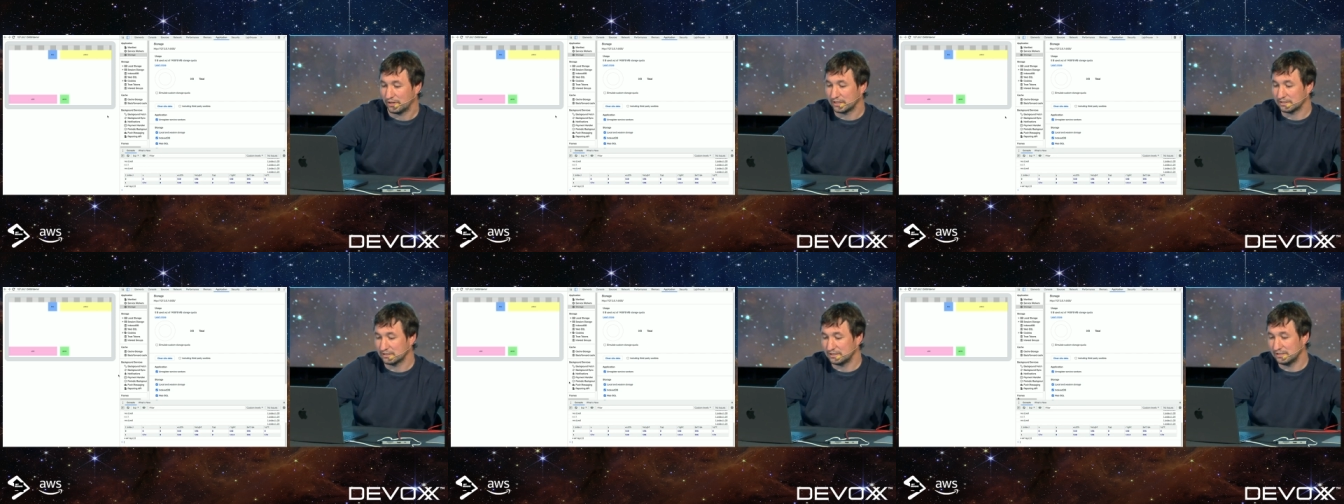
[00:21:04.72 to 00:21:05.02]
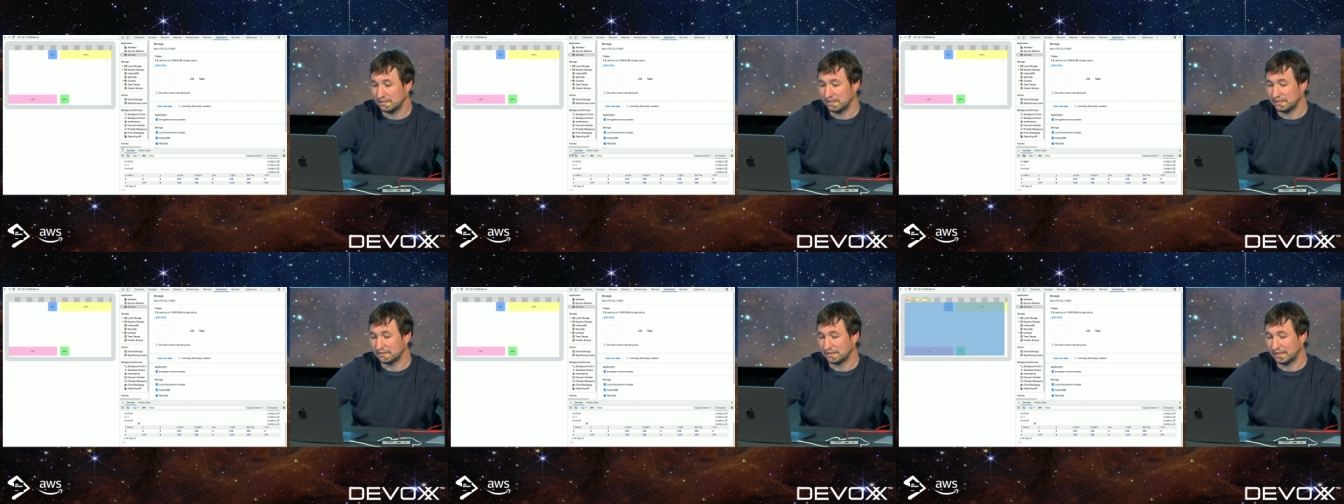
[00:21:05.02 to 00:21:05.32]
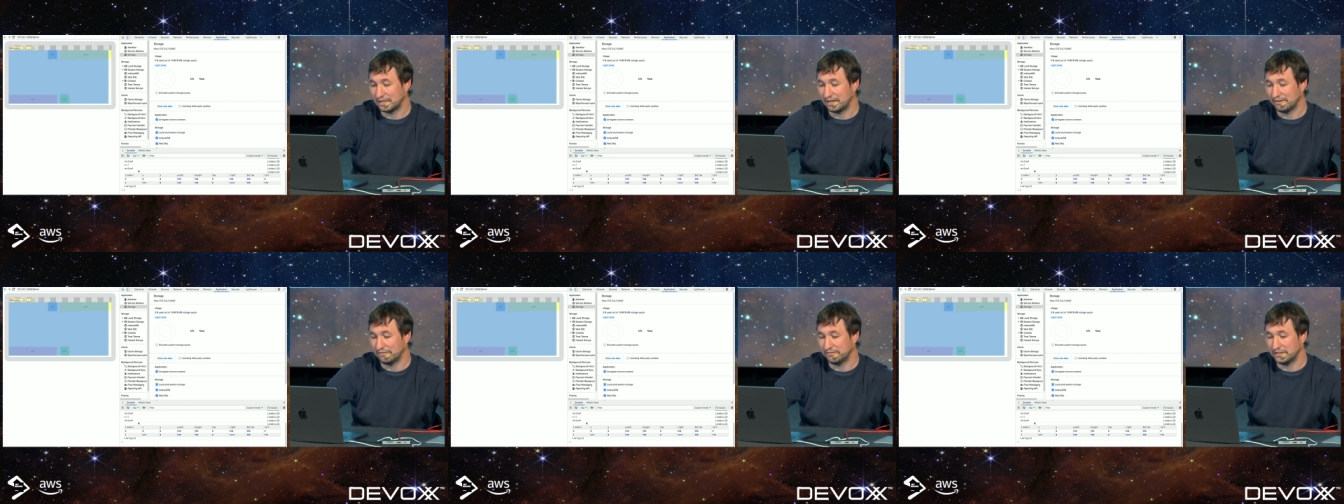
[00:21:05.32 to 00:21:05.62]
you can see
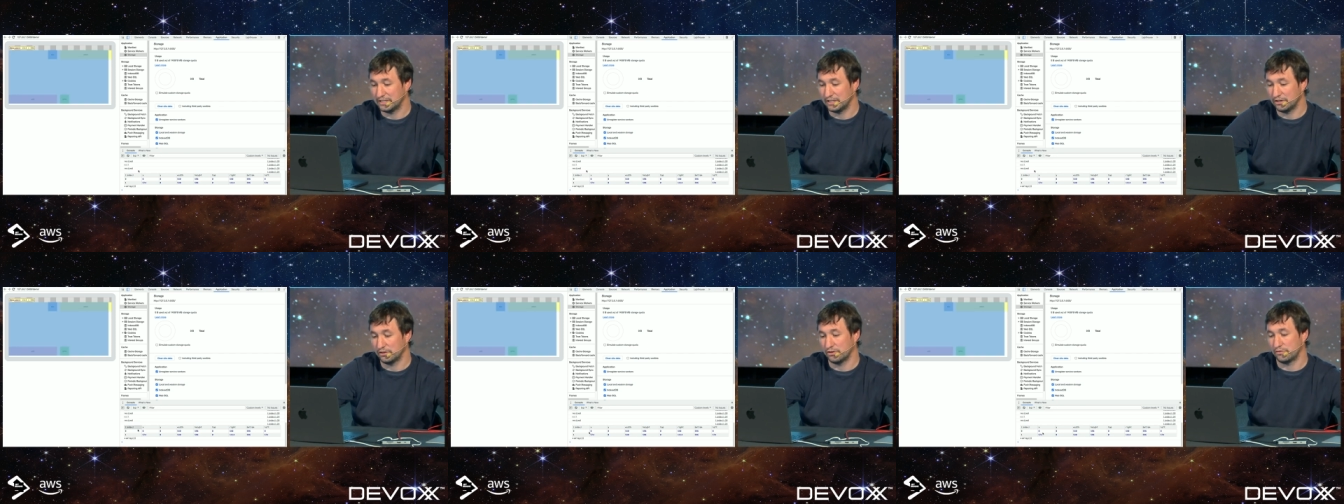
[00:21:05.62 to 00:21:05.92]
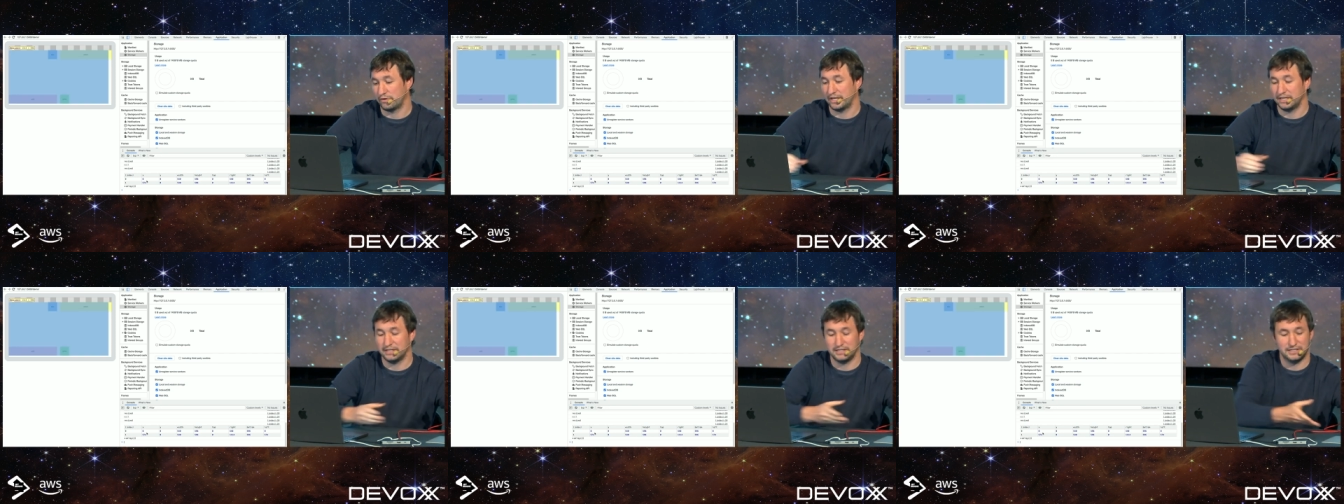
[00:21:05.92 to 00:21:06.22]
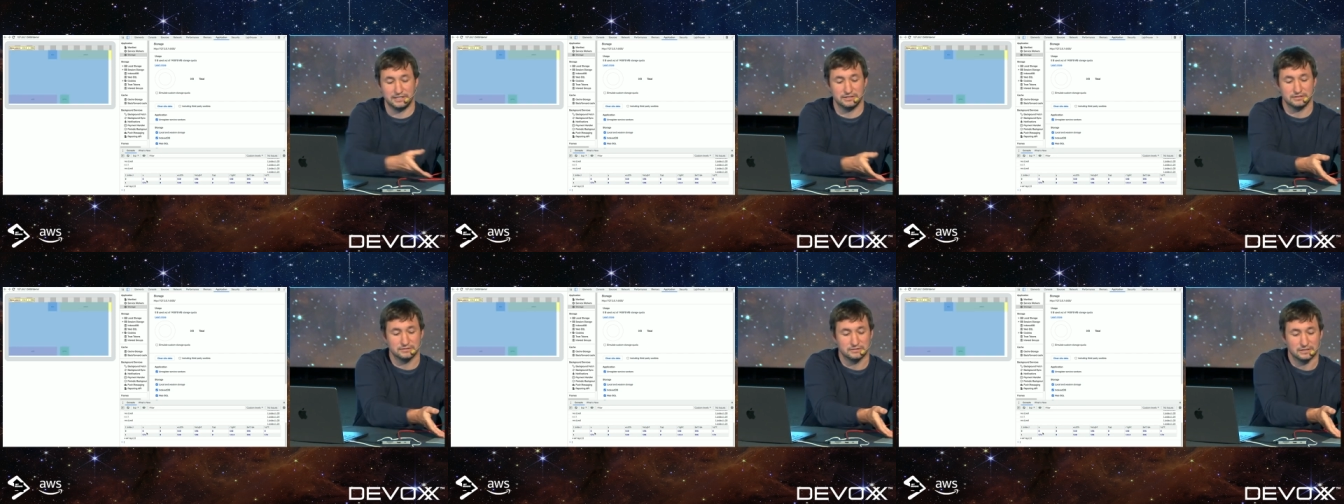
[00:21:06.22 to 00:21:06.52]
that I have the array
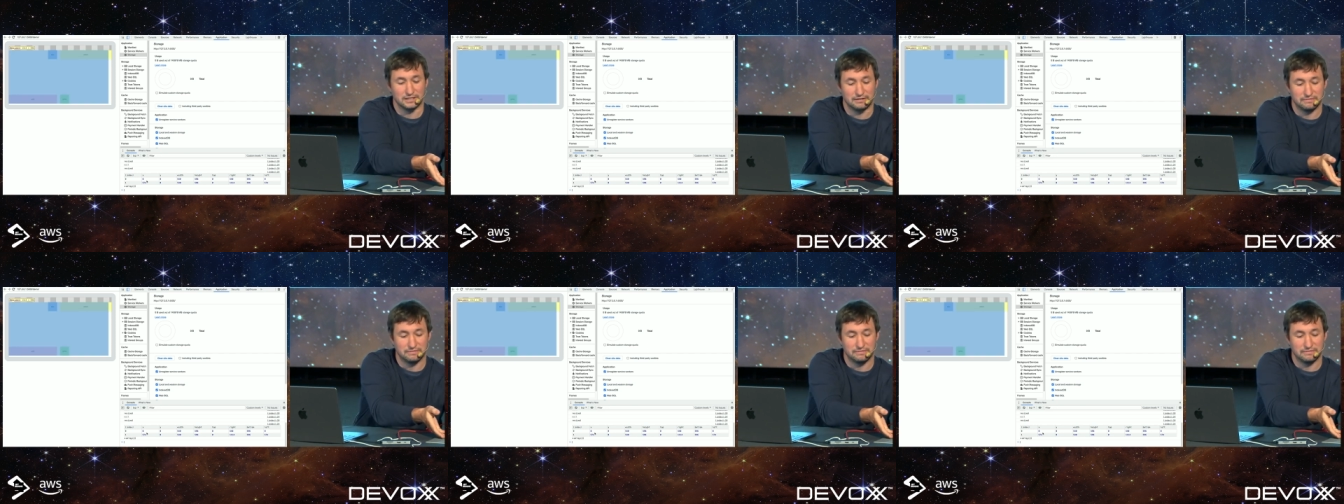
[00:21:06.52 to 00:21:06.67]
here.